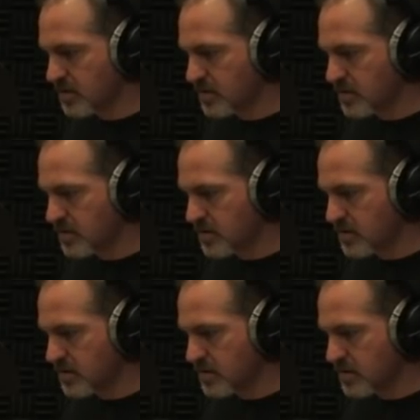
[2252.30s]

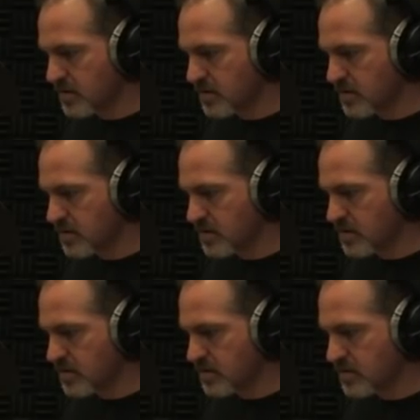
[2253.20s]

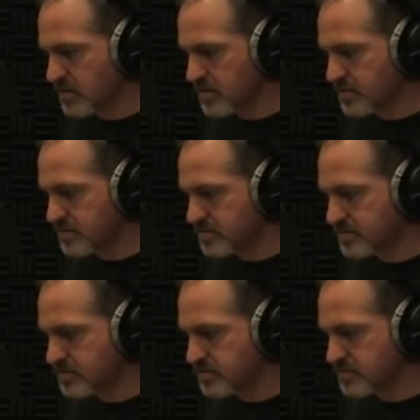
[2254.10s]

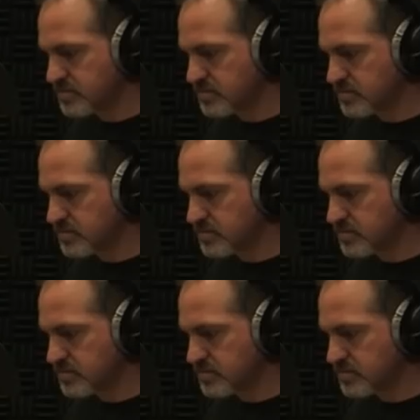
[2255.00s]
The person shown says nothing.